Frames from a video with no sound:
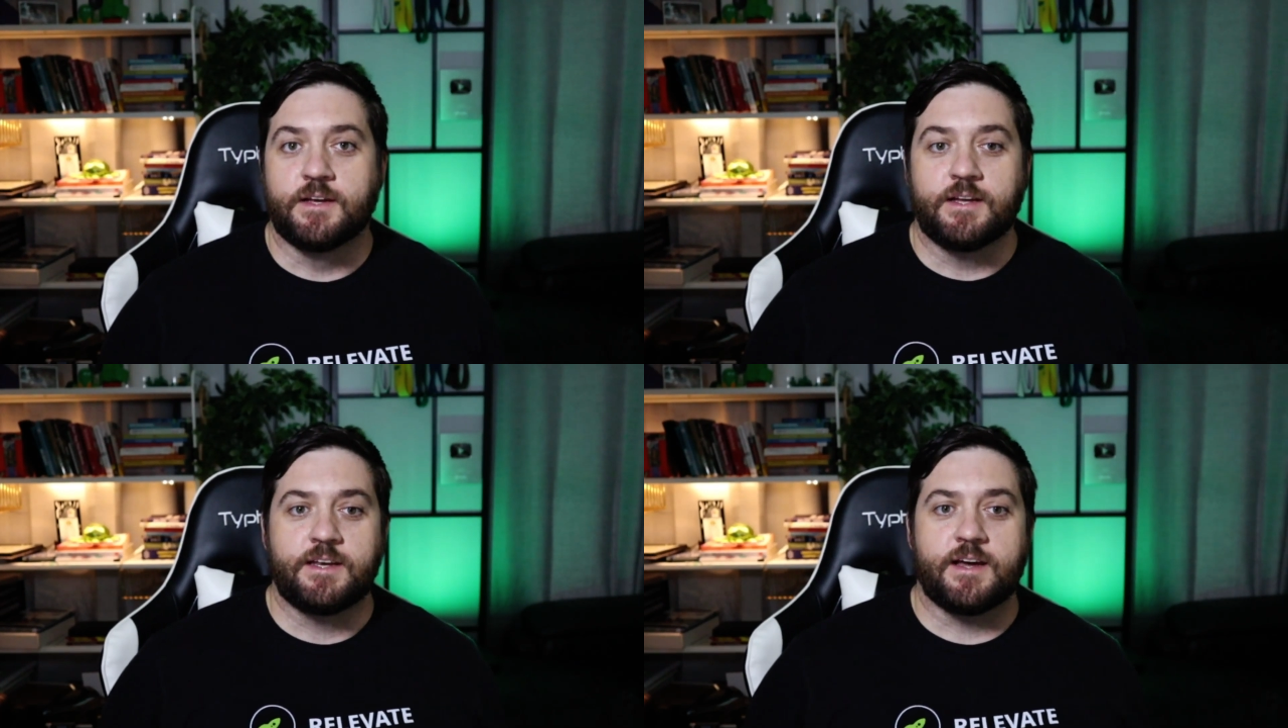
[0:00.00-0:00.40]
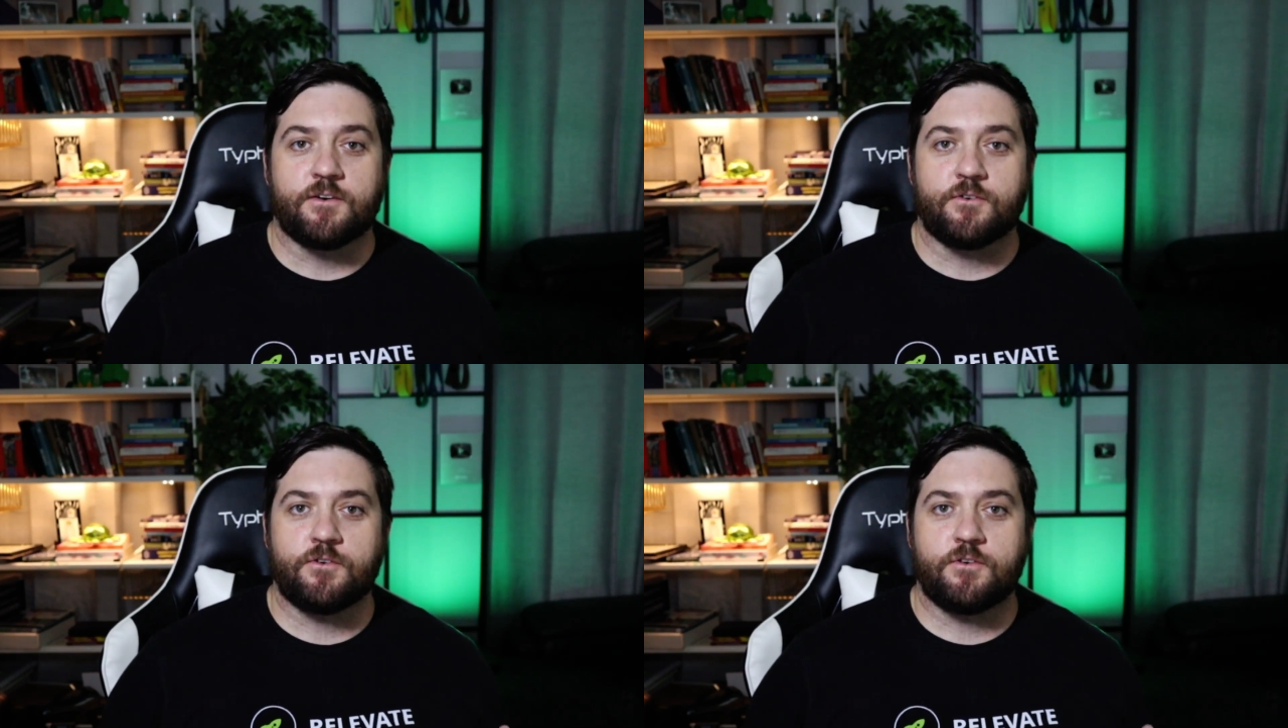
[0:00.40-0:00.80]

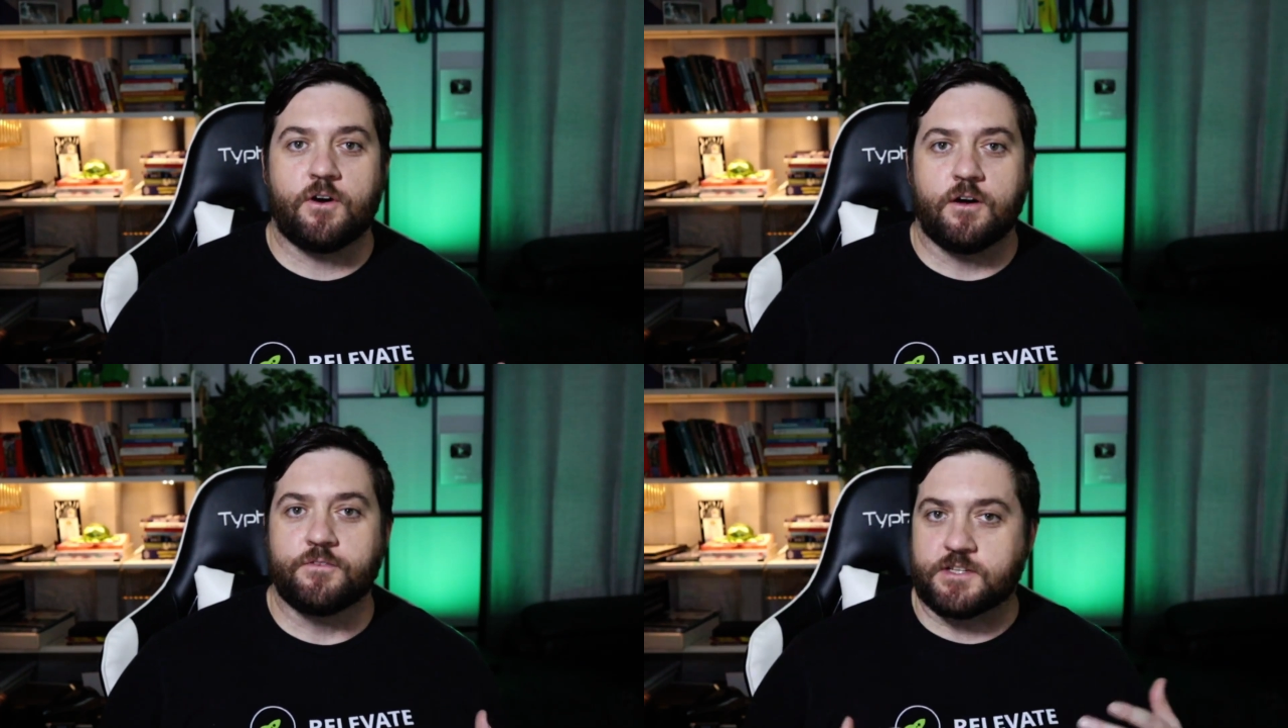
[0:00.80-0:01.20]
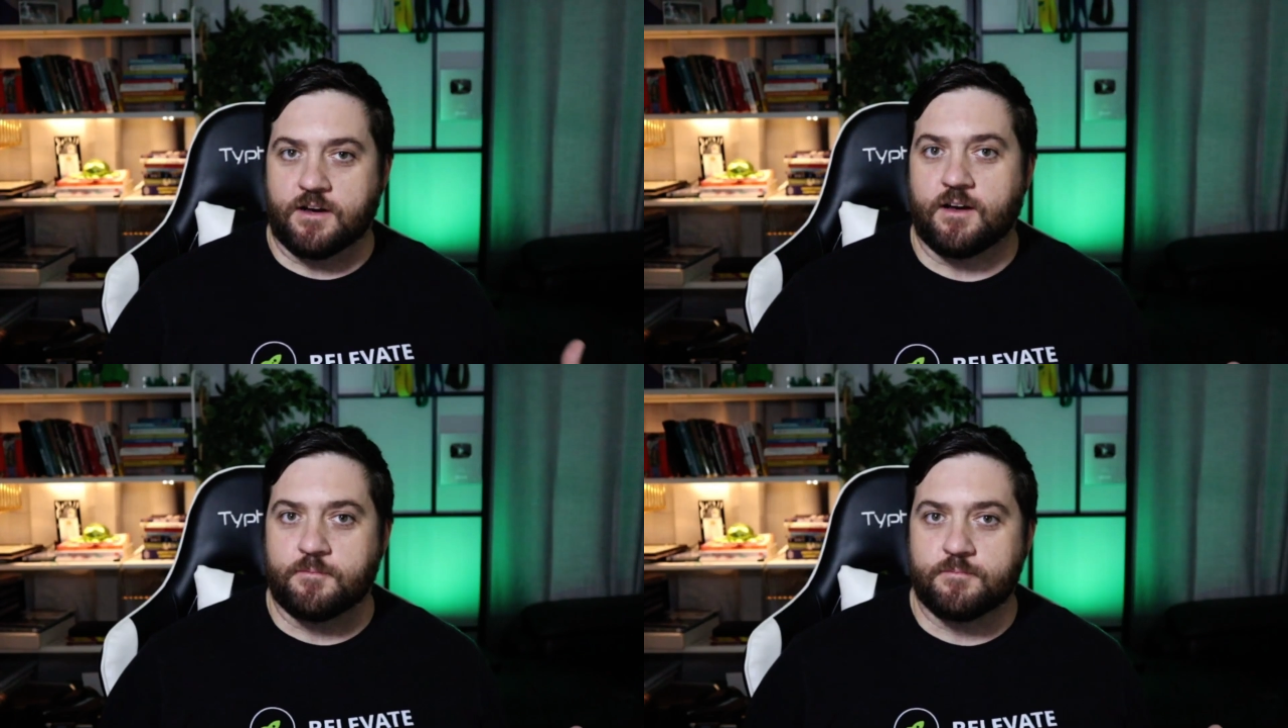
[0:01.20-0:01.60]
Now, over
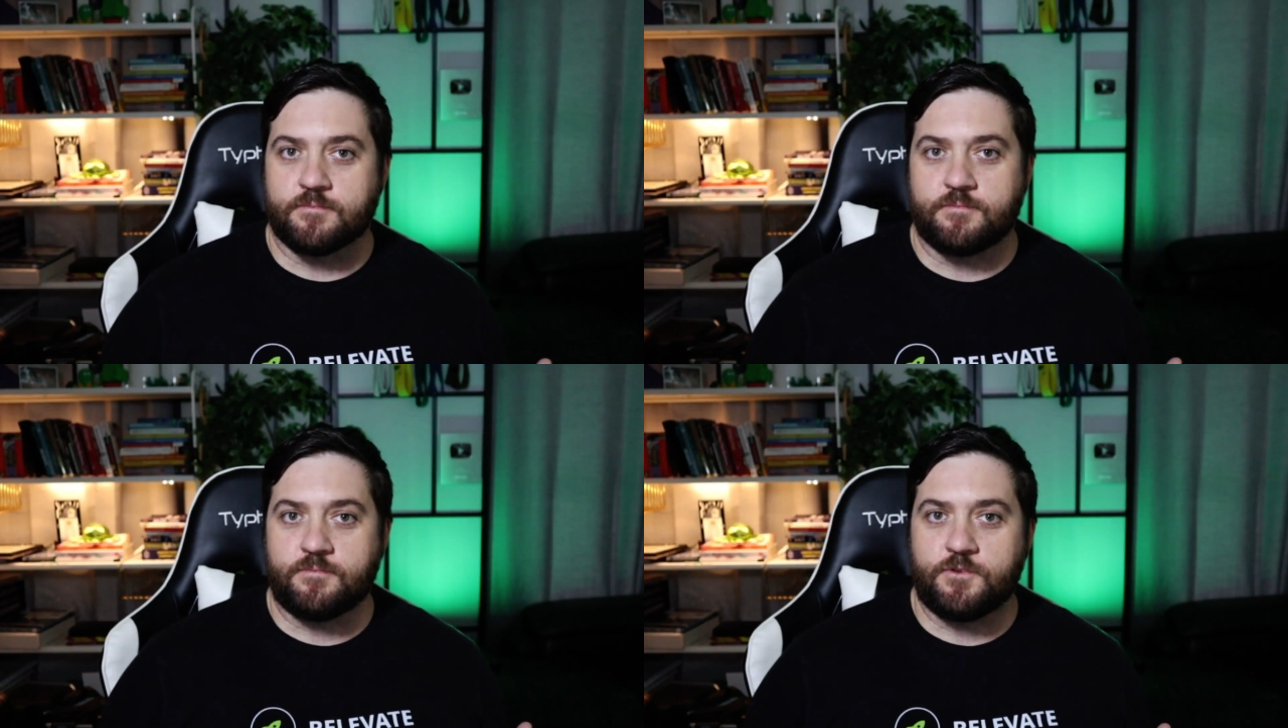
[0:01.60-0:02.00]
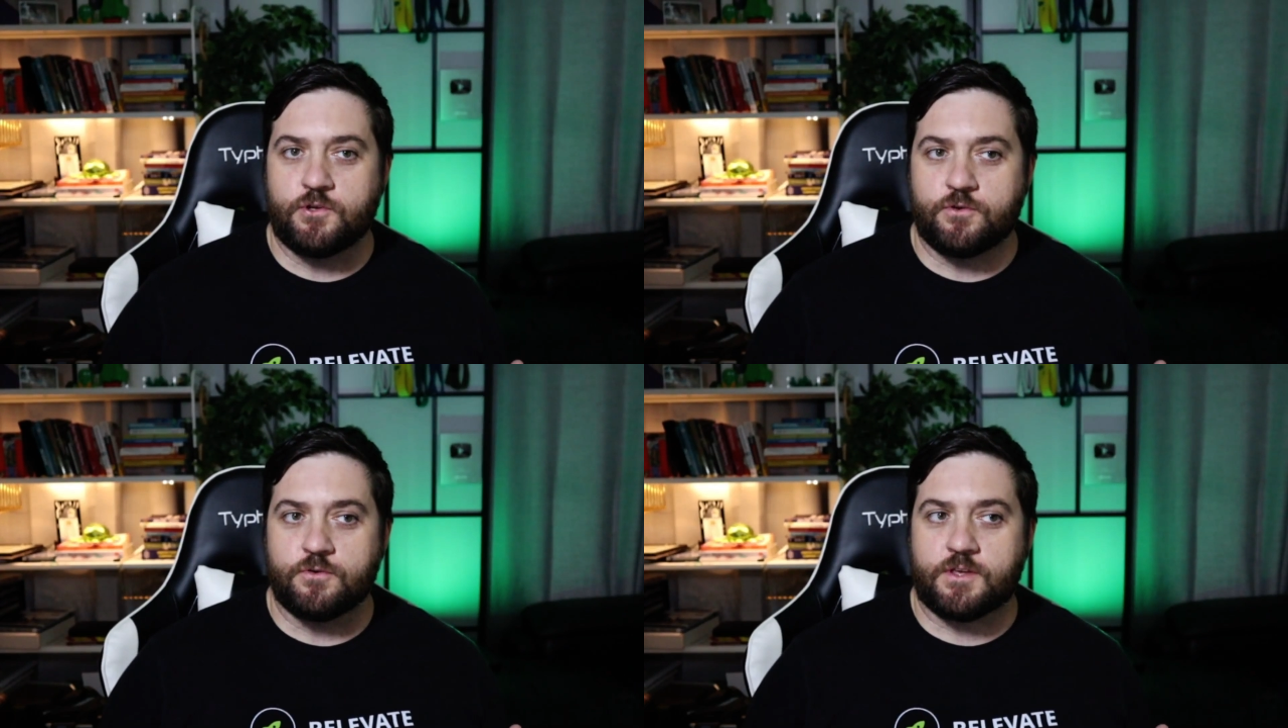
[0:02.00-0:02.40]
time,
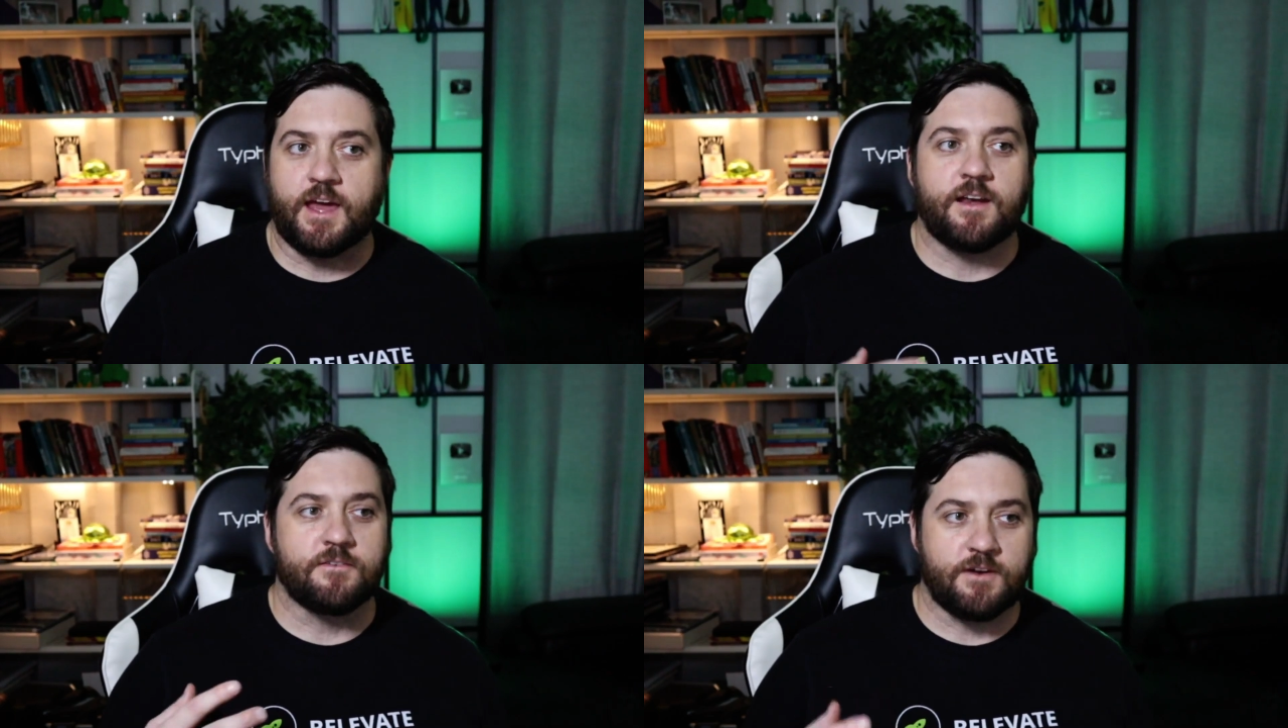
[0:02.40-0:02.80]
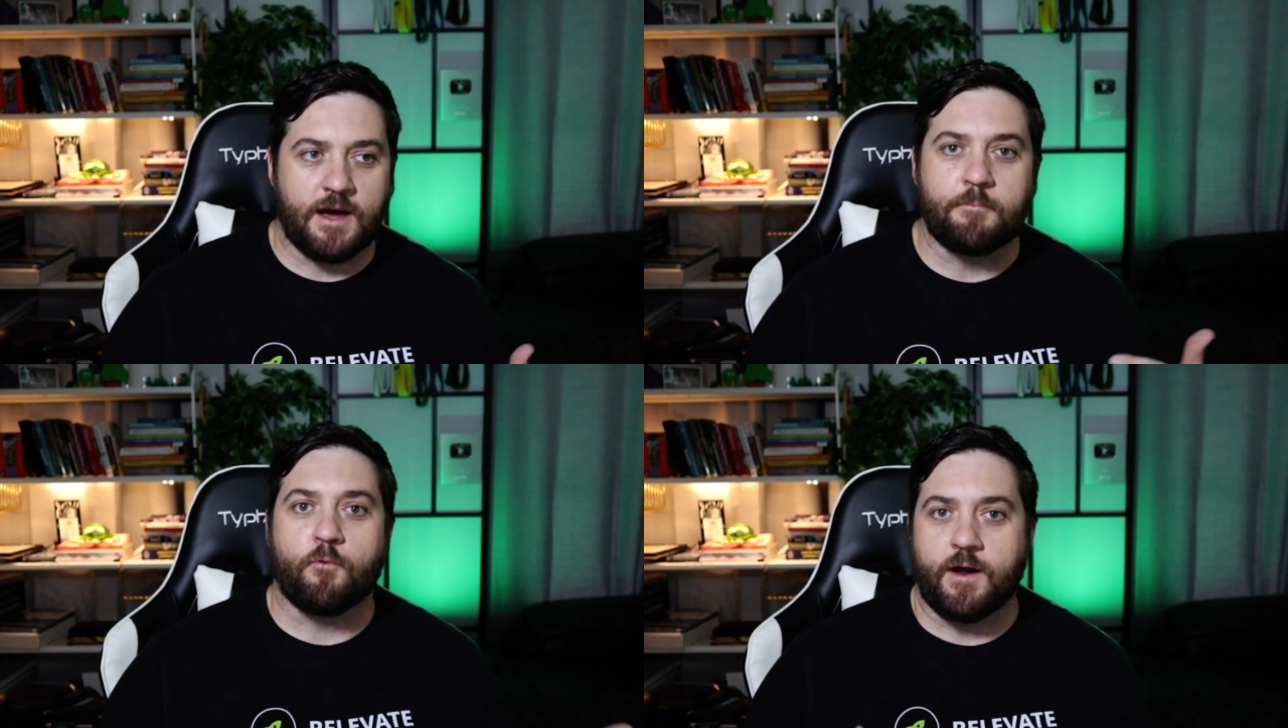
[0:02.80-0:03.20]
you can
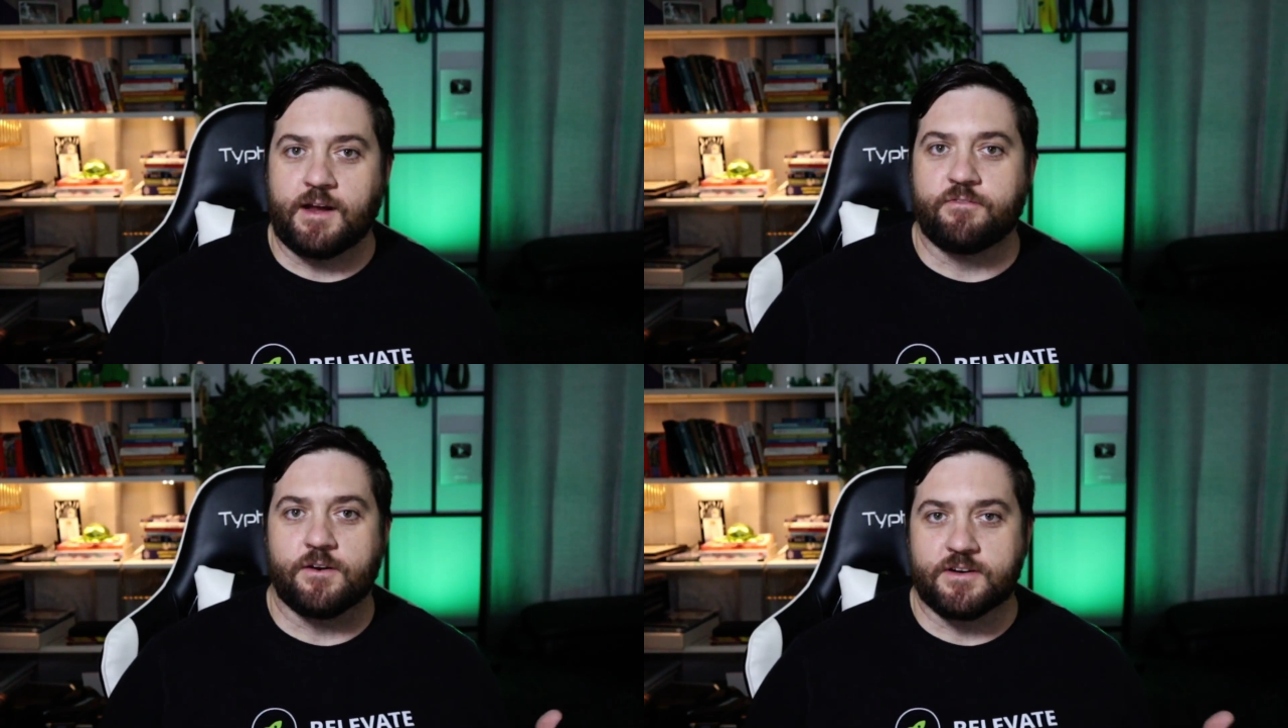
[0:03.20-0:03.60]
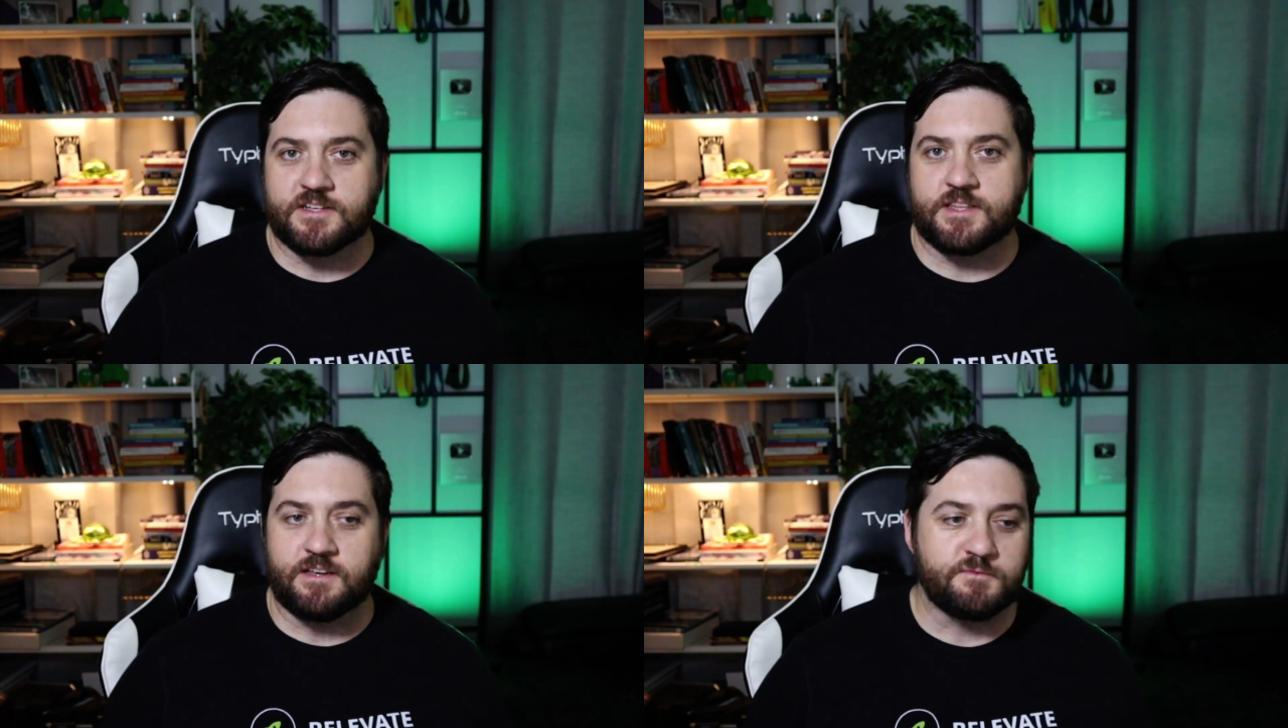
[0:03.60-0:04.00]
upgrade various
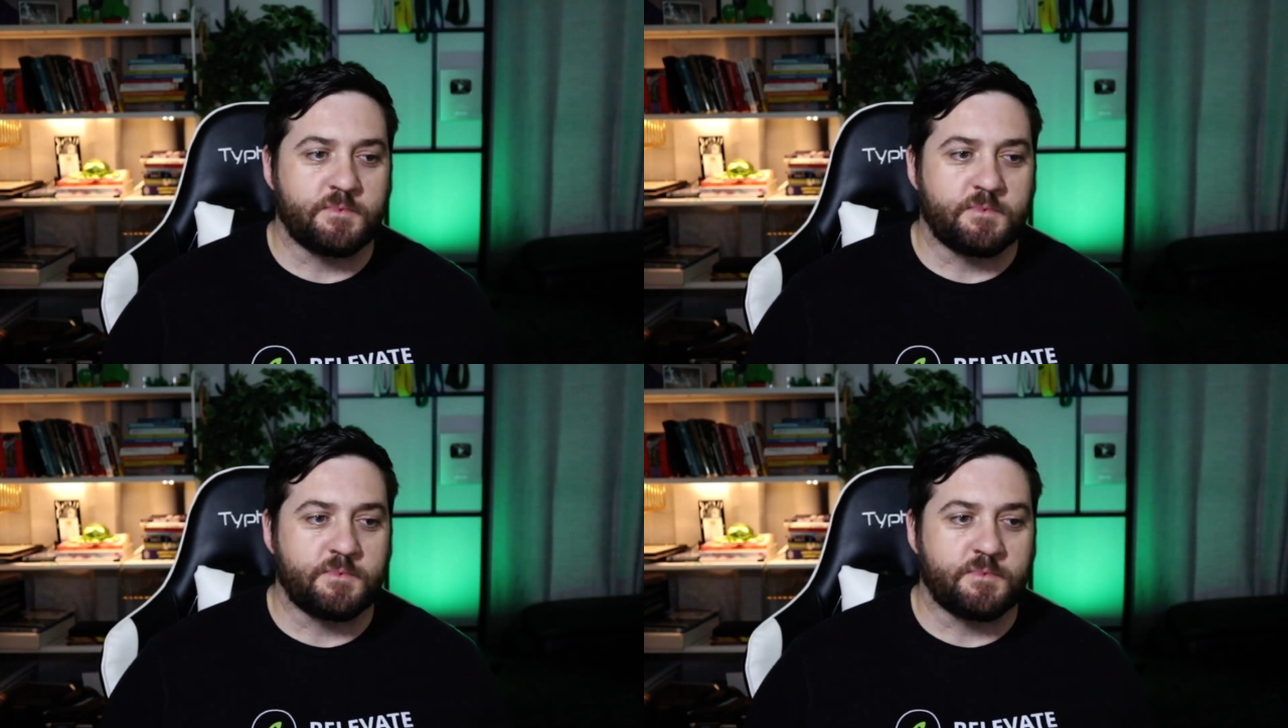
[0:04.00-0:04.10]
things,